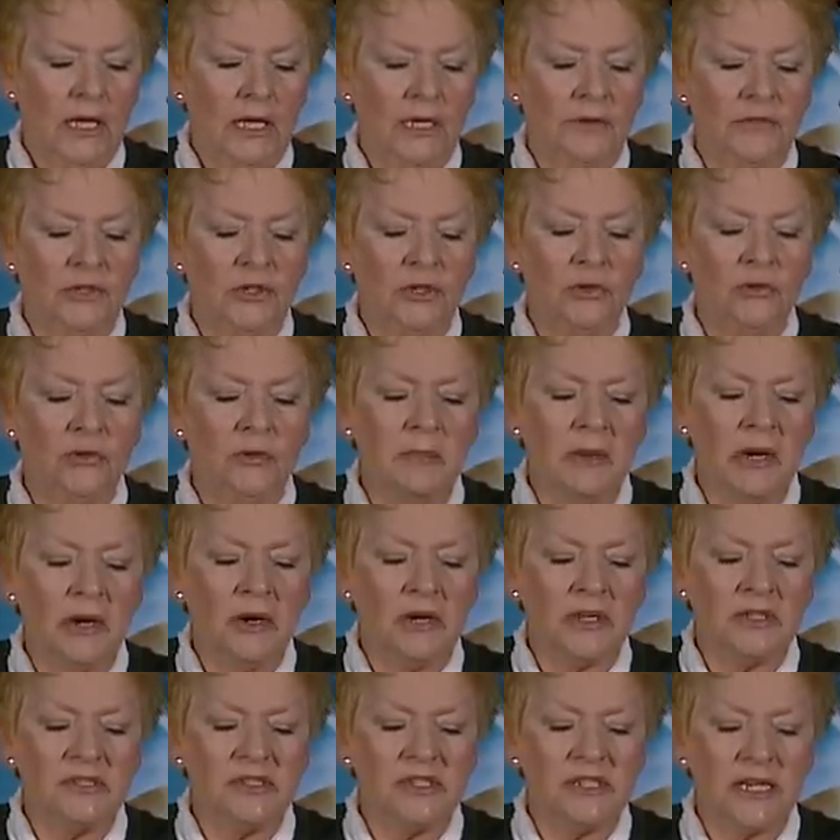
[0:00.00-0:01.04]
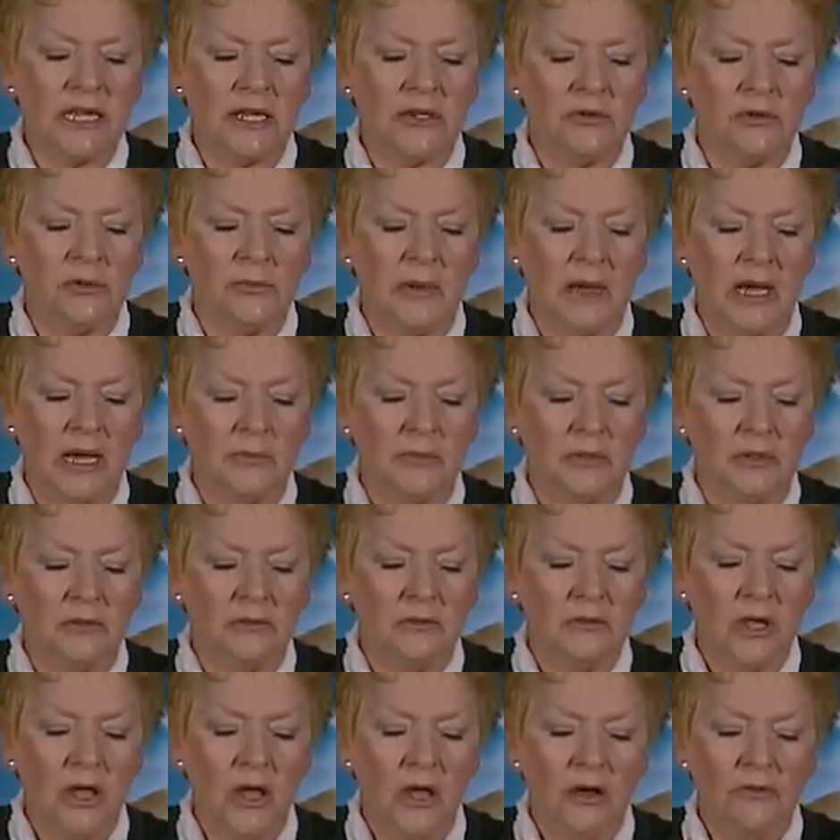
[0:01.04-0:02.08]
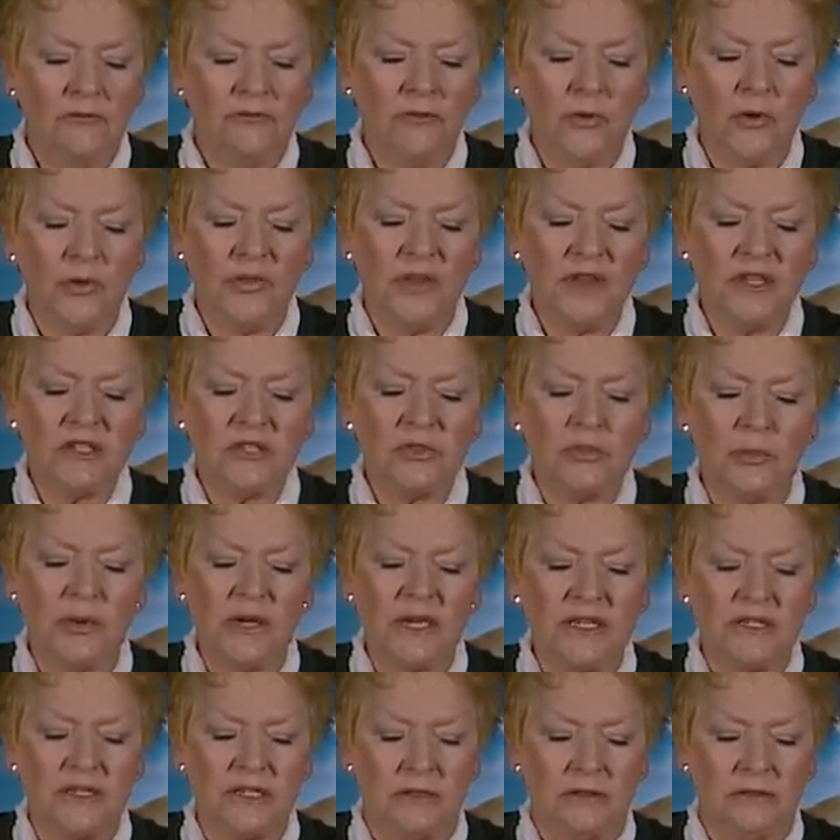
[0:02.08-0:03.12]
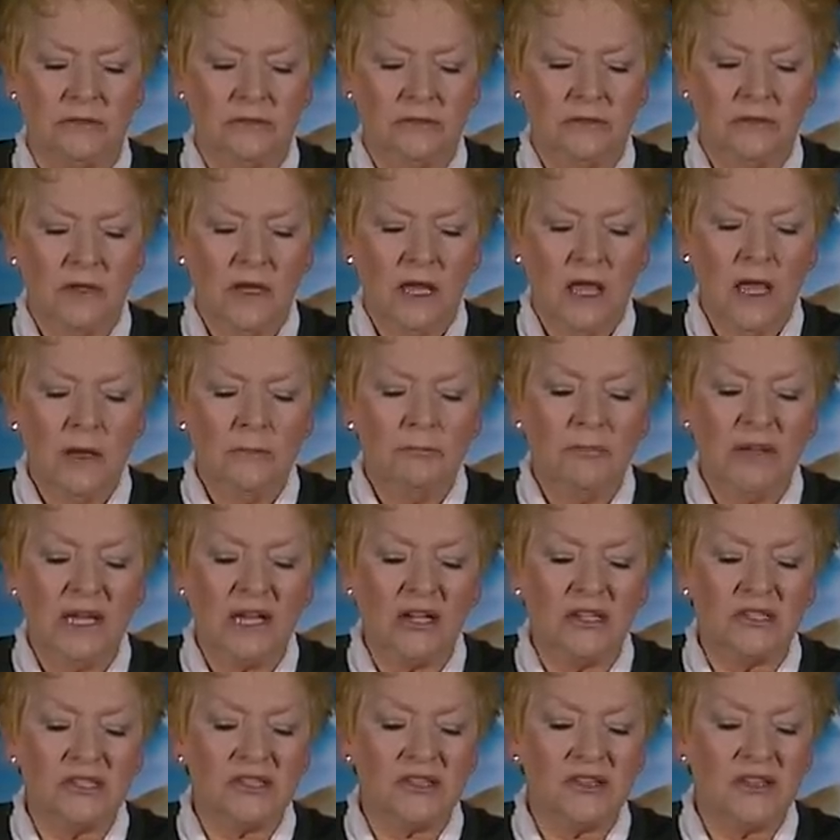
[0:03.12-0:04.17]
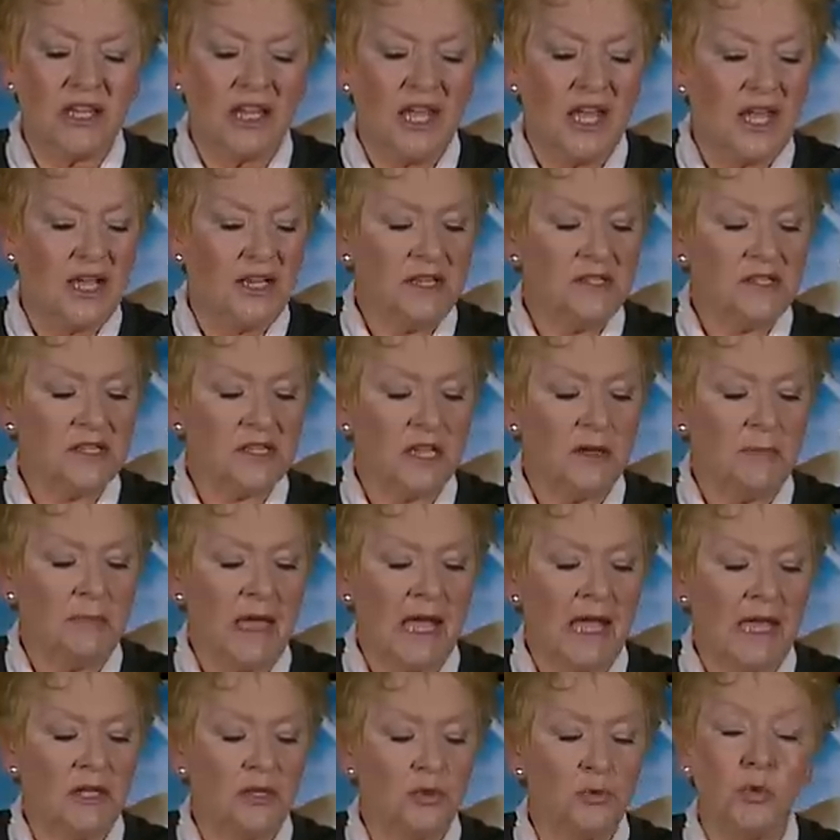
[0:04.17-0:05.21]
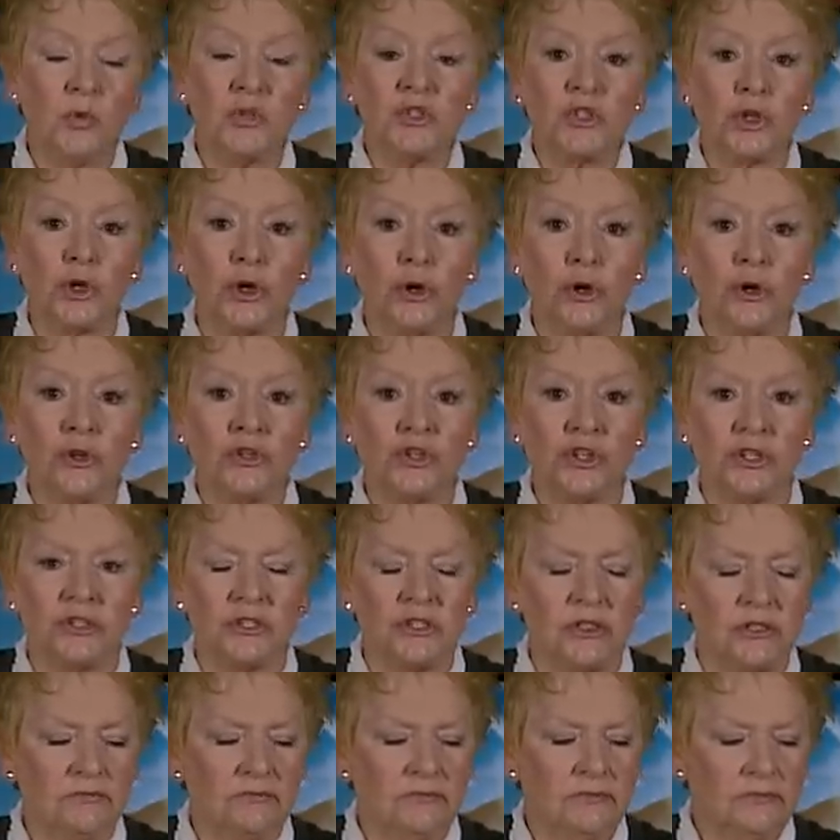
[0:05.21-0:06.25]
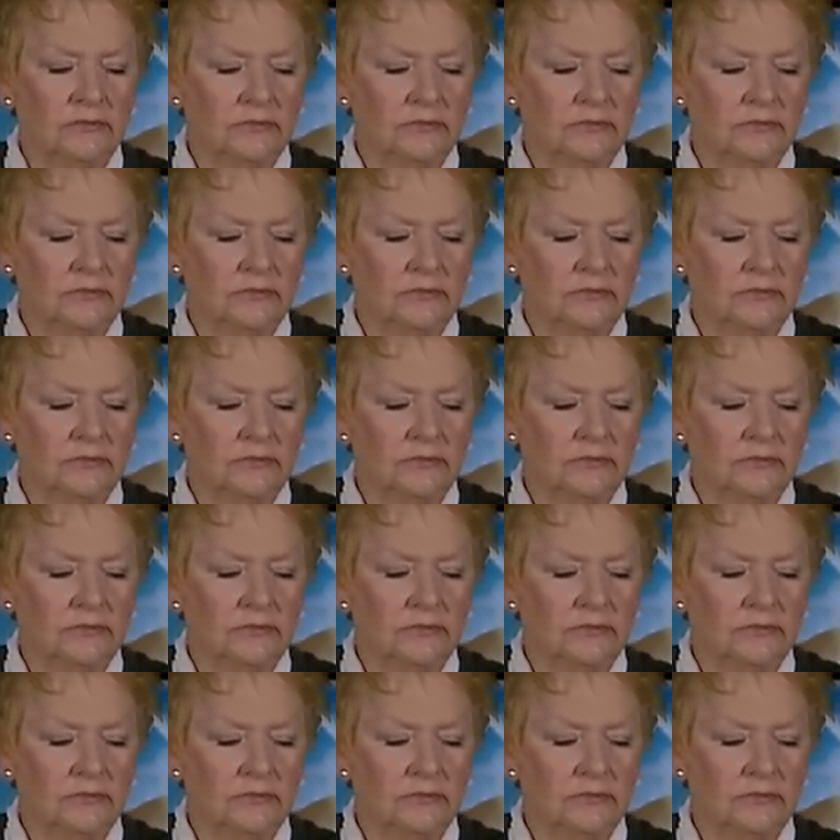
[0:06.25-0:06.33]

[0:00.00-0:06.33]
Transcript: In the New American Standard Bible, "For this reason, because the king's command was urgent."